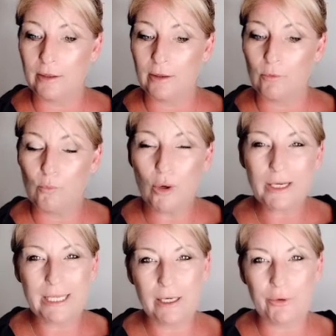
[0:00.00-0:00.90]
What
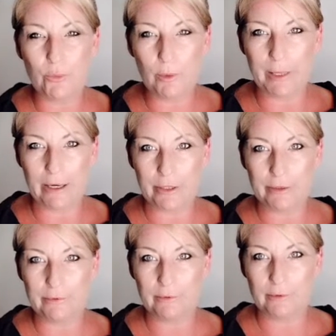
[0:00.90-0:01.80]
can I do about it?
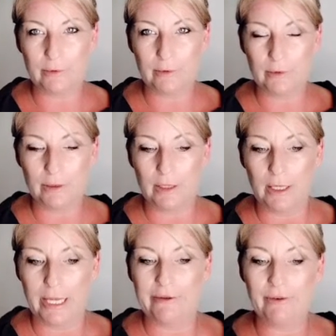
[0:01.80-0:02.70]

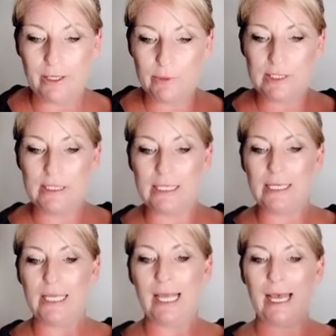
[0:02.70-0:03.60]
If I was
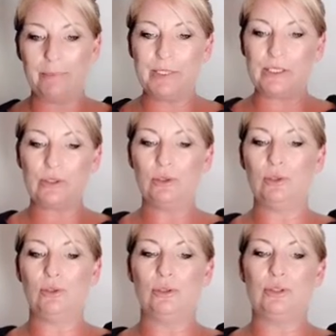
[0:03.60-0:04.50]
the
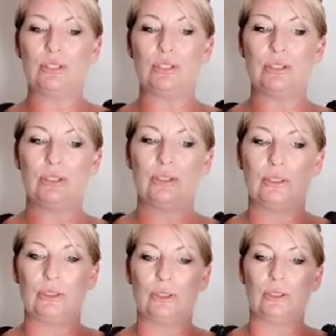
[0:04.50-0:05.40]
absolute
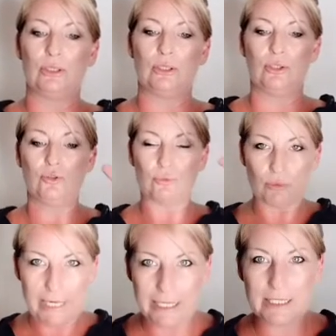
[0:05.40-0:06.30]

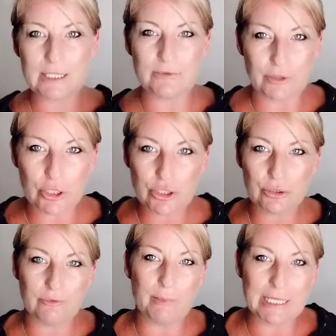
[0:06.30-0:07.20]
greatest version
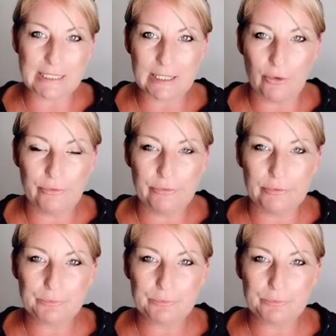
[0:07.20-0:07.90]
of myself,